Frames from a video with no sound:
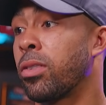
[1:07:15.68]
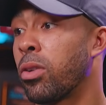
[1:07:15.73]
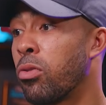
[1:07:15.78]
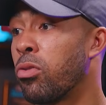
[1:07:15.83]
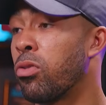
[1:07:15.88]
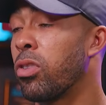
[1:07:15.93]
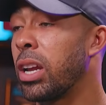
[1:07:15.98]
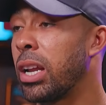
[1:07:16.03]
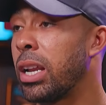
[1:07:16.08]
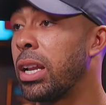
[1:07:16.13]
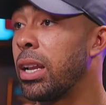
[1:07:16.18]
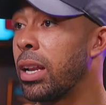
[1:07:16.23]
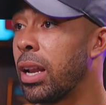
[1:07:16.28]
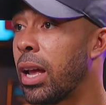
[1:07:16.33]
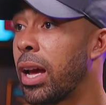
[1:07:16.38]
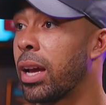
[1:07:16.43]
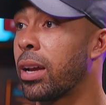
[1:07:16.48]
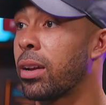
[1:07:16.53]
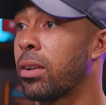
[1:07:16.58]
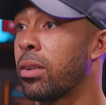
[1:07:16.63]
So really,
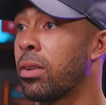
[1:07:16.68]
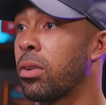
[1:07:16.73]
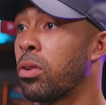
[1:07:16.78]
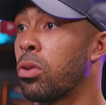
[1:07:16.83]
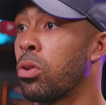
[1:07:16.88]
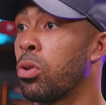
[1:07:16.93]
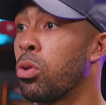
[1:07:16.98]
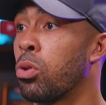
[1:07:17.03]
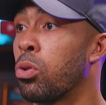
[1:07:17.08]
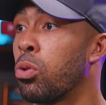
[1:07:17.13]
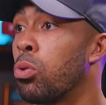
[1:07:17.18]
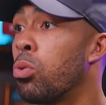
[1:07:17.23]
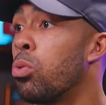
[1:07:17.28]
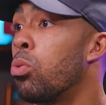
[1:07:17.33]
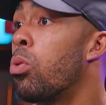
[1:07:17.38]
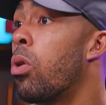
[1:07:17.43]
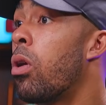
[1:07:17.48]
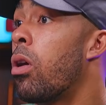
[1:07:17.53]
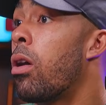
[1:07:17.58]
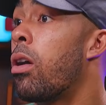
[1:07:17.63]
like,
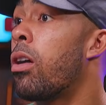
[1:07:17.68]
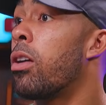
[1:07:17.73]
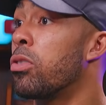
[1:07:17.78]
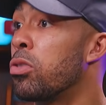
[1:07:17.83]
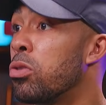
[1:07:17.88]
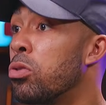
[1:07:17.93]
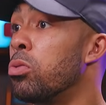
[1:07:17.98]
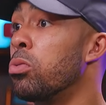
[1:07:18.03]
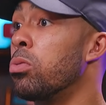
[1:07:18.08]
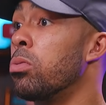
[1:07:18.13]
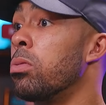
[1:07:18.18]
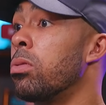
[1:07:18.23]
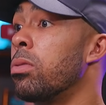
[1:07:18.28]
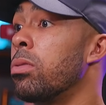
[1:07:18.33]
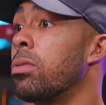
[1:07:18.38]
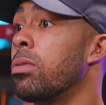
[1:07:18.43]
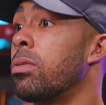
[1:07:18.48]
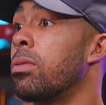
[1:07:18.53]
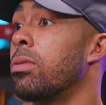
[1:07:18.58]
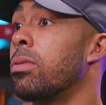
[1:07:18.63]
who are you?
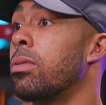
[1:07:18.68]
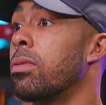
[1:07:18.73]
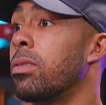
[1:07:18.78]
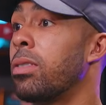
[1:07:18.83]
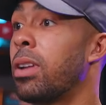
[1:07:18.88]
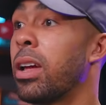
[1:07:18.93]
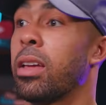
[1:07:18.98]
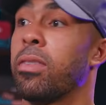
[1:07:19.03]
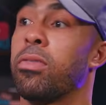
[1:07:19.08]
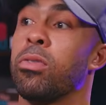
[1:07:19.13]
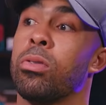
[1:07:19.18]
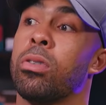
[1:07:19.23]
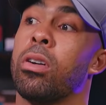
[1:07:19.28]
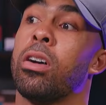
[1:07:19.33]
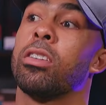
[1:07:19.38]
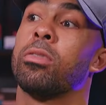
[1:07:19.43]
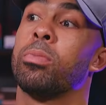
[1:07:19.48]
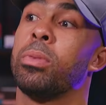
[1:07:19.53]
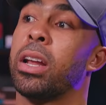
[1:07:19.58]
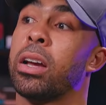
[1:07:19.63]
Like, if you
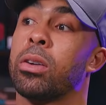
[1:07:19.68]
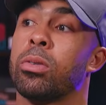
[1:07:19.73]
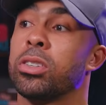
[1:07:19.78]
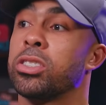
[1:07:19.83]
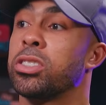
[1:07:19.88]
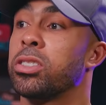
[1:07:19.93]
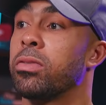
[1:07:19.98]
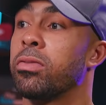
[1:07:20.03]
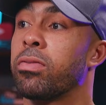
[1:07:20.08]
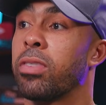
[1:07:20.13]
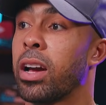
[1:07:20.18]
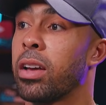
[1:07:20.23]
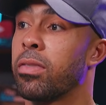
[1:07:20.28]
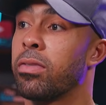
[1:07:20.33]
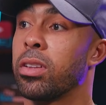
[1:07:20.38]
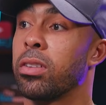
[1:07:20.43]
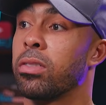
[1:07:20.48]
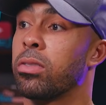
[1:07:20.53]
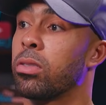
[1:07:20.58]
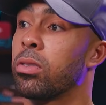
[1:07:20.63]
had asked me that question
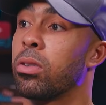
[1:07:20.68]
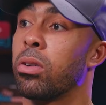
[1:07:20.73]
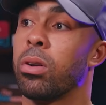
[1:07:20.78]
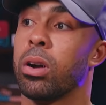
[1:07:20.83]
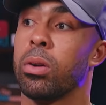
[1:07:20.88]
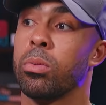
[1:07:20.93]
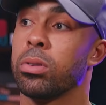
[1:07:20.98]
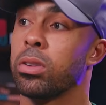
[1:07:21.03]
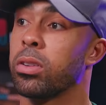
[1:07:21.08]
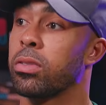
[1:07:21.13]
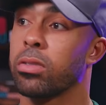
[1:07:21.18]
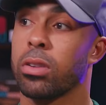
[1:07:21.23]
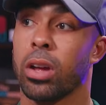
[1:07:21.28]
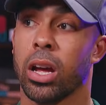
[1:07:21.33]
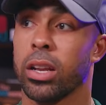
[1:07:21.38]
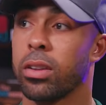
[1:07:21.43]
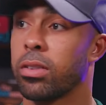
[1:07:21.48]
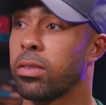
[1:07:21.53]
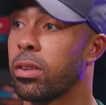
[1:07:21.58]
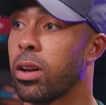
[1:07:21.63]
5 years ago, I would have
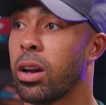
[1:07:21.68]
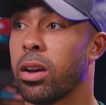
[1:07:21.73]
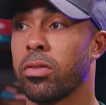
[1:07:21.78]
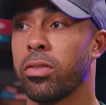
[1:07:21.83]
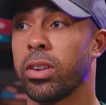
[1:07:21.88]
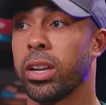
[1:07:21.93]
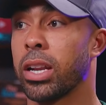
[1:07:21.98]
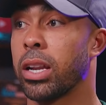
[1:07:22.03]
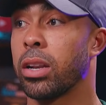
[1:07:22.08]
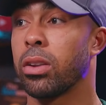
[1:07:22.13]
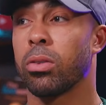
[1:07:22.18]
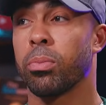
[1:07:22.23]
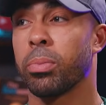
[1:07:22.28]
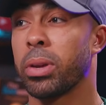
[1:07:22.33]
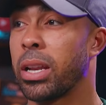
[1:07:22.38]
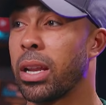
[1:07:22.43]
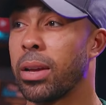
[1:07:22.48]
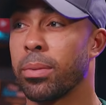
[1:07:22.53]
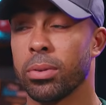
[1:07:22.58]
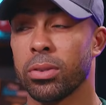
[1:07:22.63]
started stuttering and
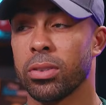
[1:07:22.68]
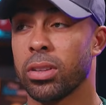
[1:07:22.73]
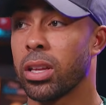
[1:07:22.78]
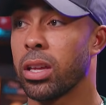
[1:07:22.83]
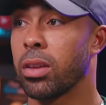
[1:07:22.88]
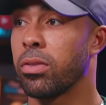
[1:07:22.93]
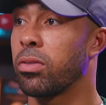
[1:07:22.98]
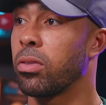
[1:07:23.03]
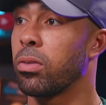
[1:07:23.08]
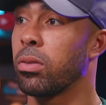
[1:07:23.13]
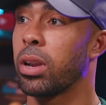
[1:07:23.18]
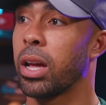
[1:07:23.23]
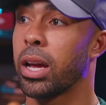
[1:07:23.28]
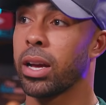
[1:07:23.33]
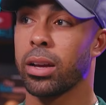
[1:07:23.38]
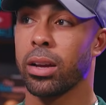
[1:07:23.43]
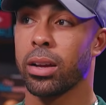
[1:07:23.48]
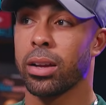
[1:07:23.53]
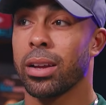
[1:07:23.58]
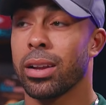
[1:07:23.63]
not being able to give you
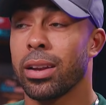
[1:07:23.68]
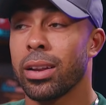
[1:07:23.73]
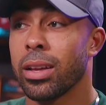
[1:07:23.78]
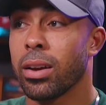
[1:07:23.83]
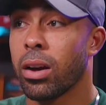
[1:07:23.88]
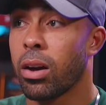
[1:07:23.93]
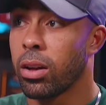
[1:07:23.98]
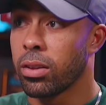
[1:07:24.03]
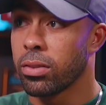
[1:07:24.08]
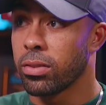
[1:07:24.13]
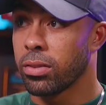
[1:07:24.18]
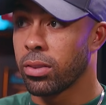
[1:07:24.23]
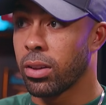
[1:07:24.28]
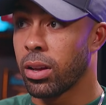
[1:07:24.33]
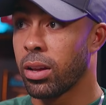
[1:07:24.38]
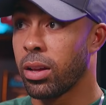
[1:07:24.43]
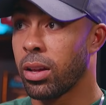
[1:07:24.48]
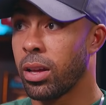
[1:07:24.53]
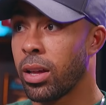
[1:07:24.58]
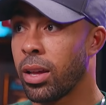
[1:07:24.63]
like a clear
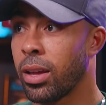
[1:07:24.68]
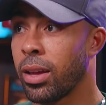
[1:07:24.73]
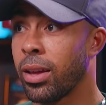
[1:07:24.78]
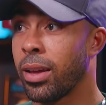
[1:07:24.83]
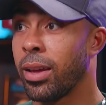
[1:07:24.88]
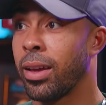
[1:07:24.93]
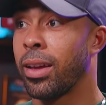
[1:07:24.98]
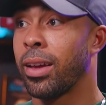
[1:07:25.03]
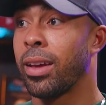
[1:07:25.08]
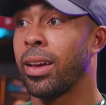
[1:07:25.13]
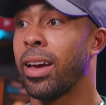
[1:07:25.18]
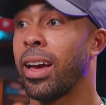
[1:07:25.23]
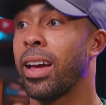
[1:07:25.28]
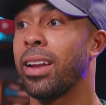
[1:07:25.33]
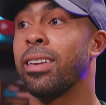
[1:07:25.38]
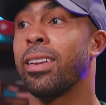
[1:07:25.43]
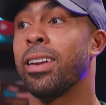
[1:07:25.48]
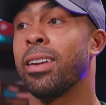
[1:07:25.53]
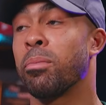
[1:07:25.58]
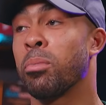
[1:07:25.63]
answer.
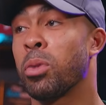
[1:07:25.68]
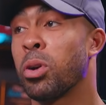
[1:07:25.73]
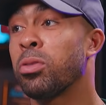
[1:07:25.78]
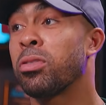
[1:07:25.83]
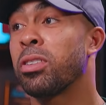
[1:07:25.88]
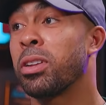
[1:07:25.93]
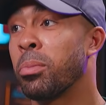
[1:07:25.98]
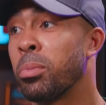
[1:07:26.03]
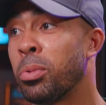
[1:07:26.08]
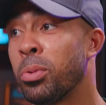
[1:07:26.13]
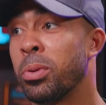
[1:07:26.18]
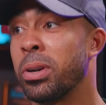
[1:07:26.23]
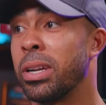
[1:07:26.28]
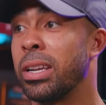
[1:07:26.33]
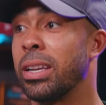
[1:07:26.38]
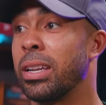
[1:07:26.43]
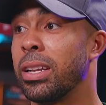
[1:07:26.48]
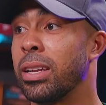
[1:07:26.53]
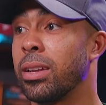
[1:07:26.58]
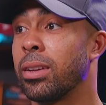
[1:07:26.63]
And then most
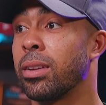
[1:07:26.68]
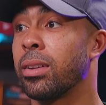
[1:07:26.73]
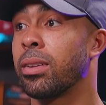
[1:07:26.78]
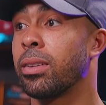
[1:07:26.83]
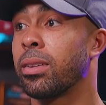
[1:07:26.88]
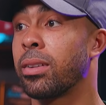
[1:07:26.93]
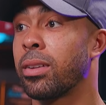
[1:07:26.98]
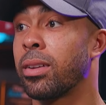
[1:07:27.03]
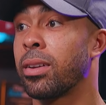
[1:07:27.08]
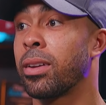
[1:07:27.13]
importantly,